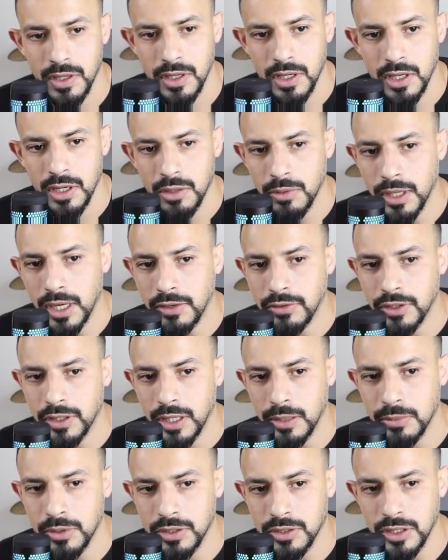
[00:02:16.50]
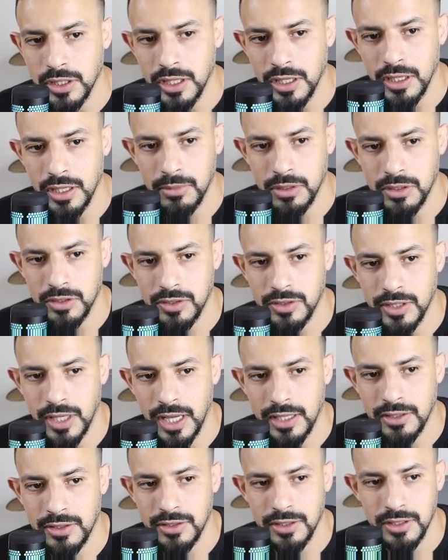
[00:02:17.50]
Right after that, I'm just gonna
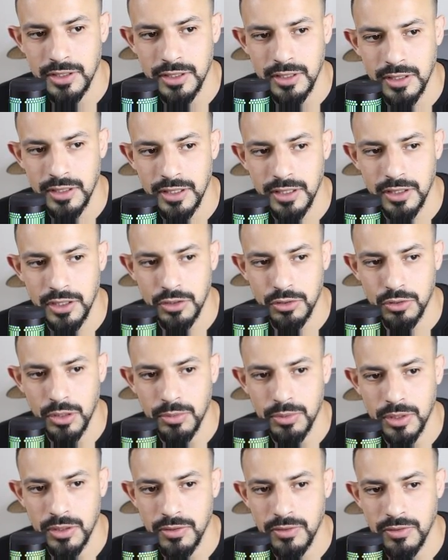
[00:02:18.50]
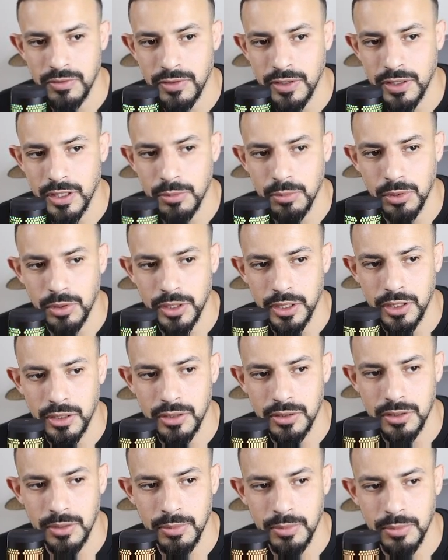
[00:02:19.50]
set the description variable here
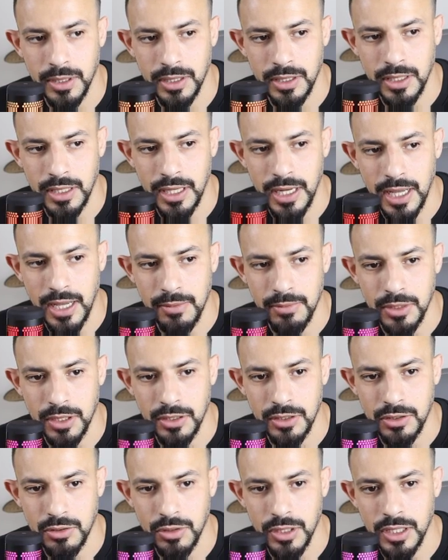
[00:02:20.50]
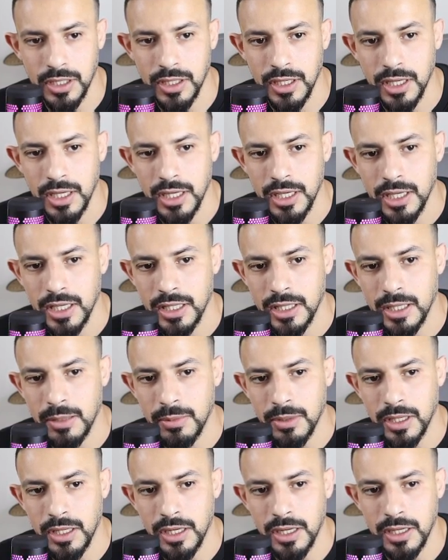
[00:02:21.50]
to be an empty string, and then I'm
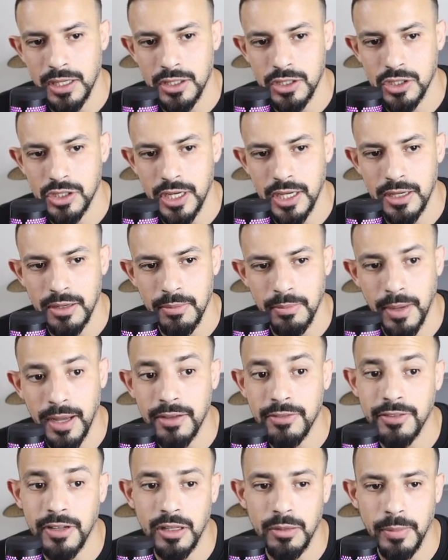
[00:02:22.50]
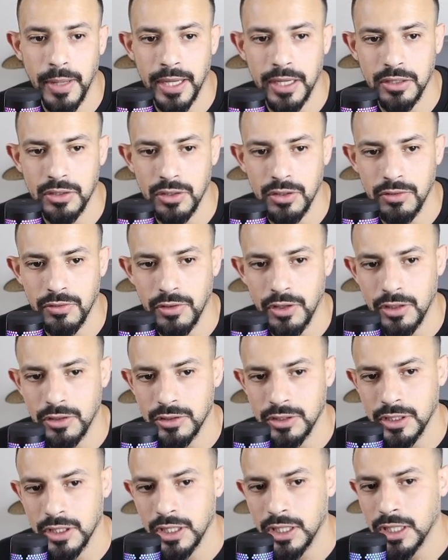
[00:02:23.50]
gonna check my file back into the vault.